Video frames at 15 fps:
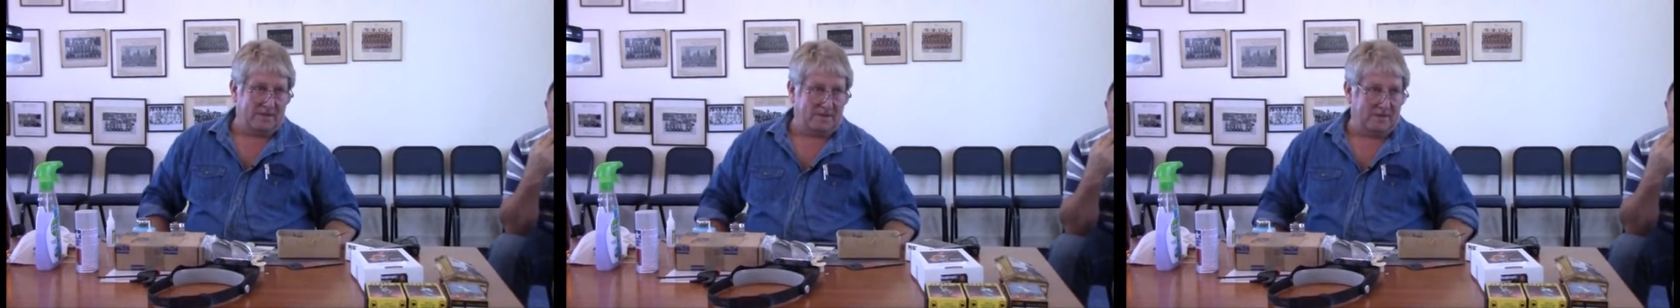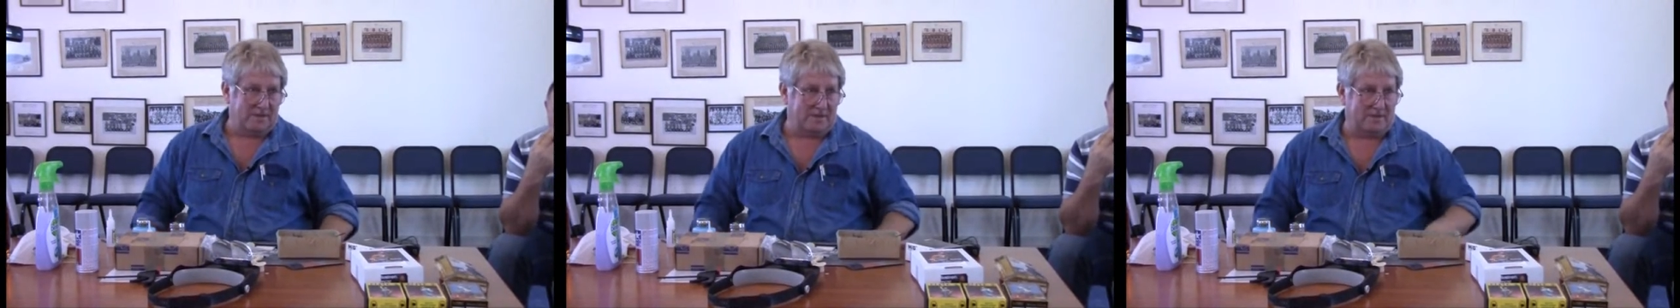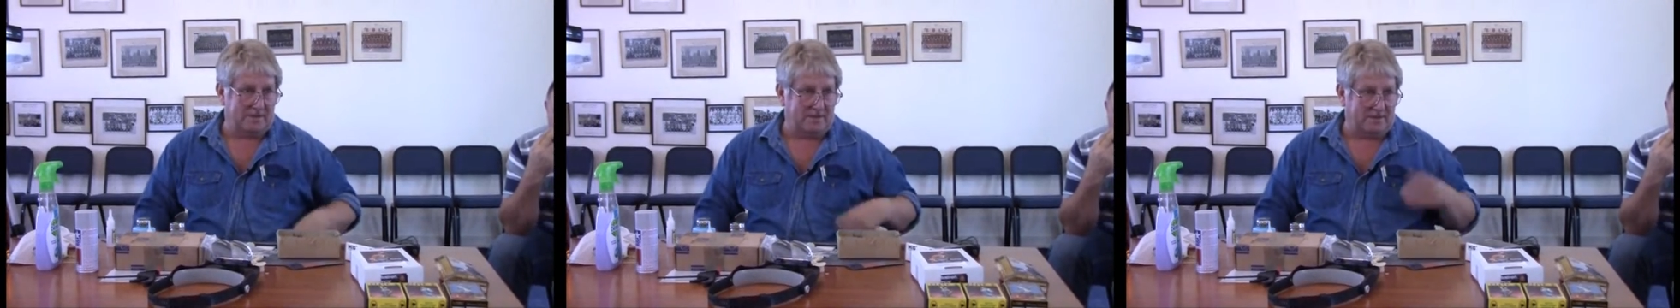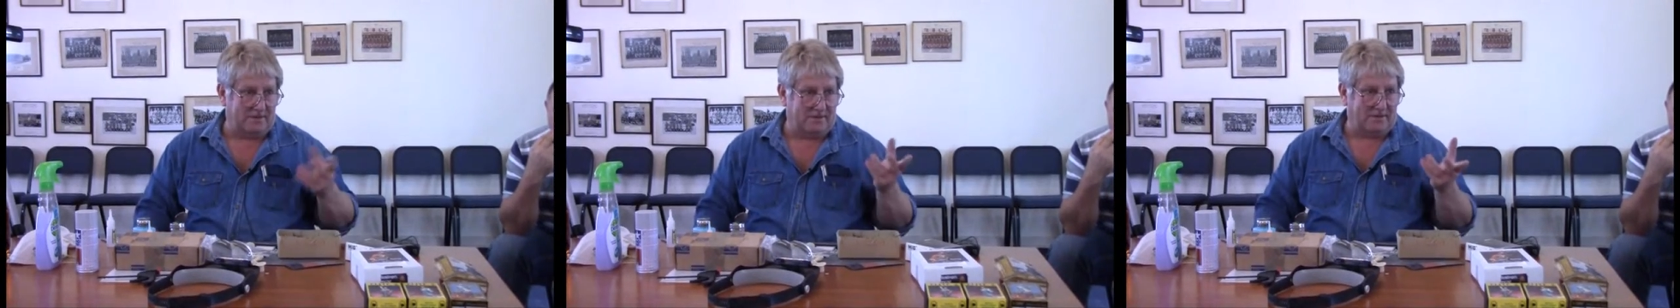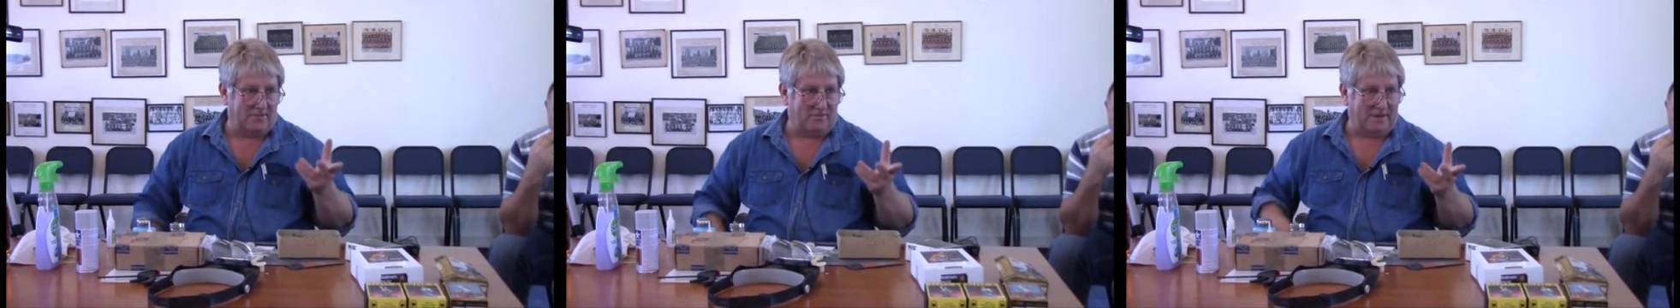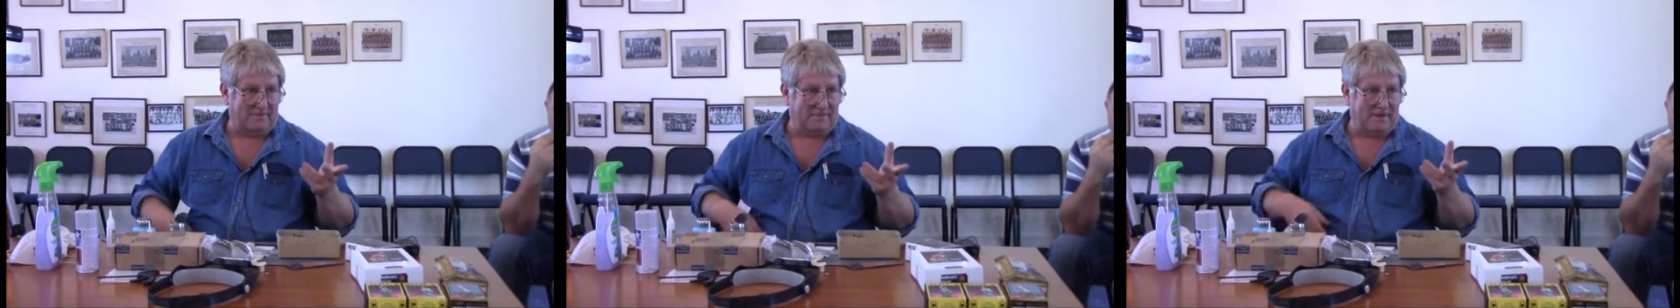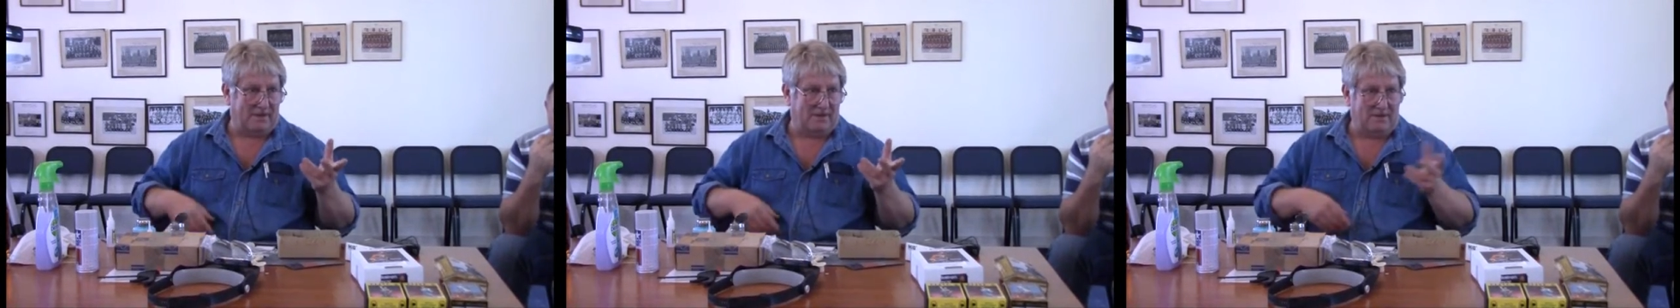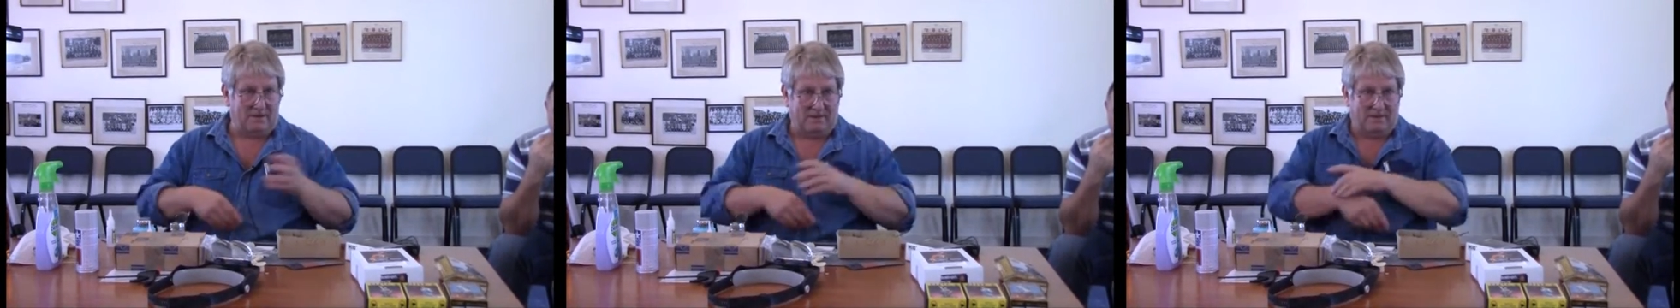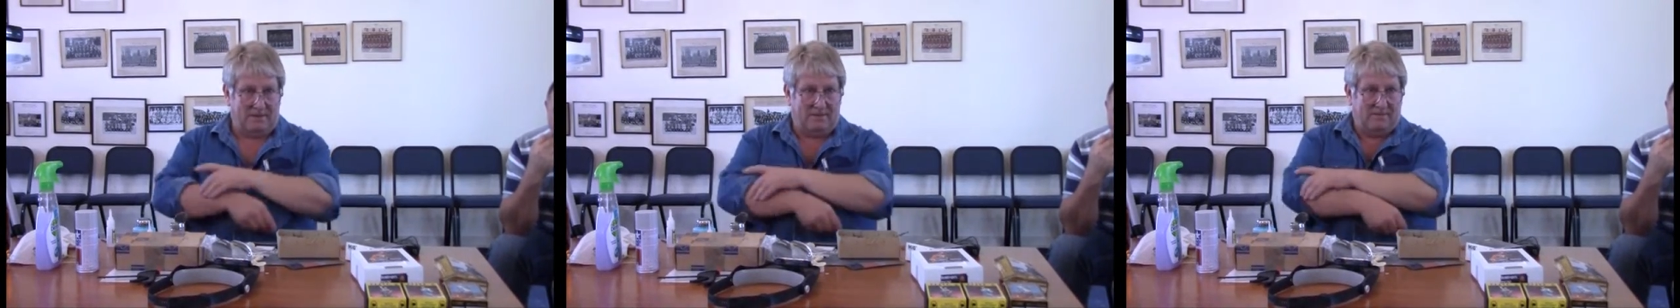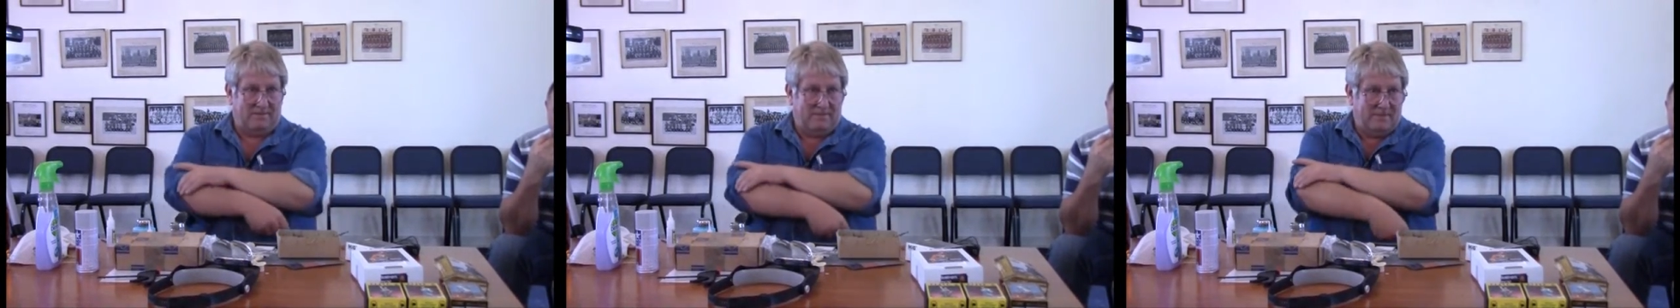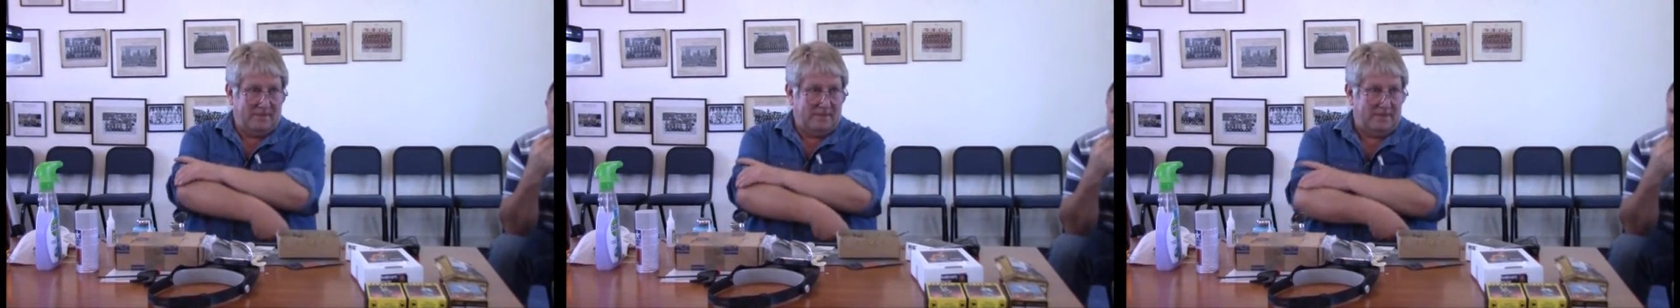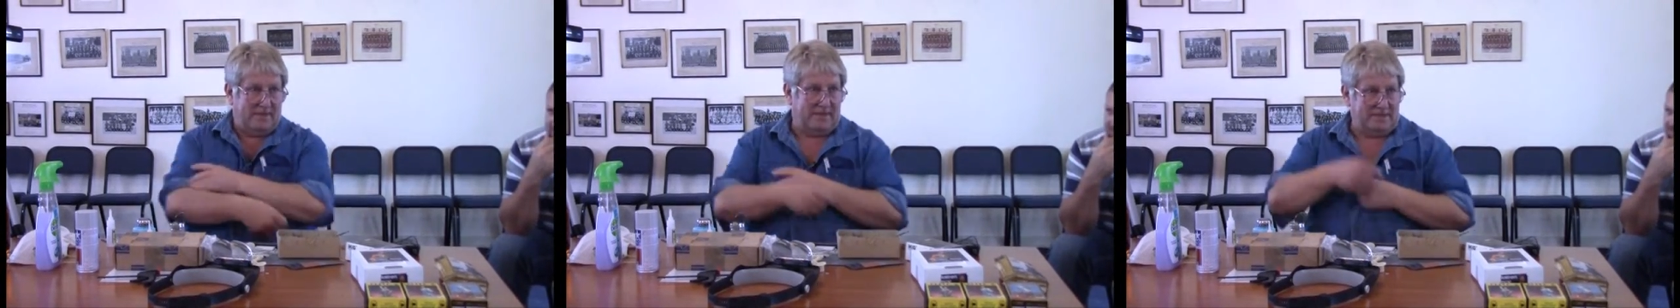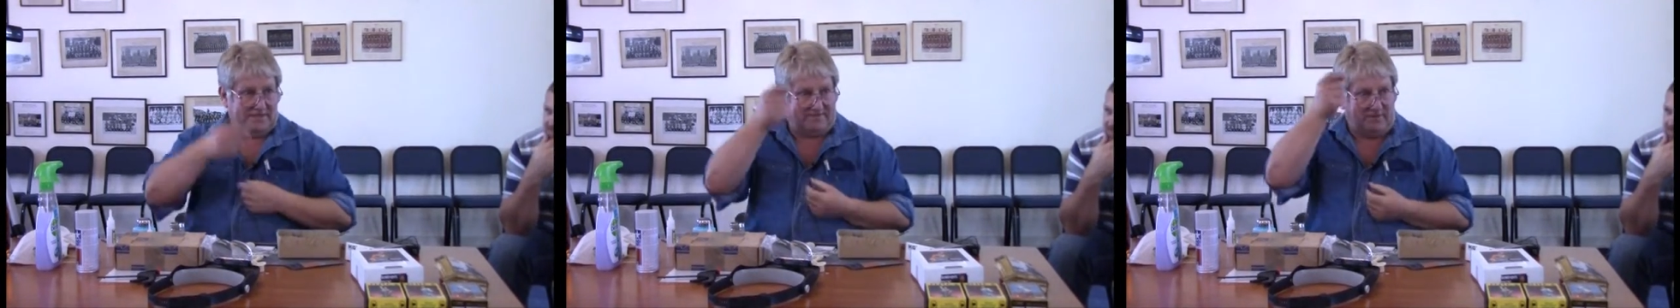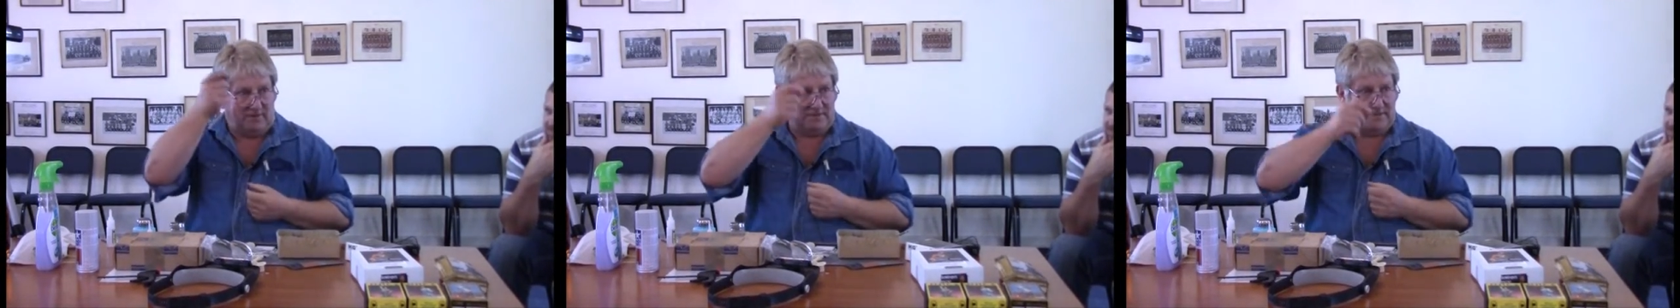You can, on white metal, it just flows.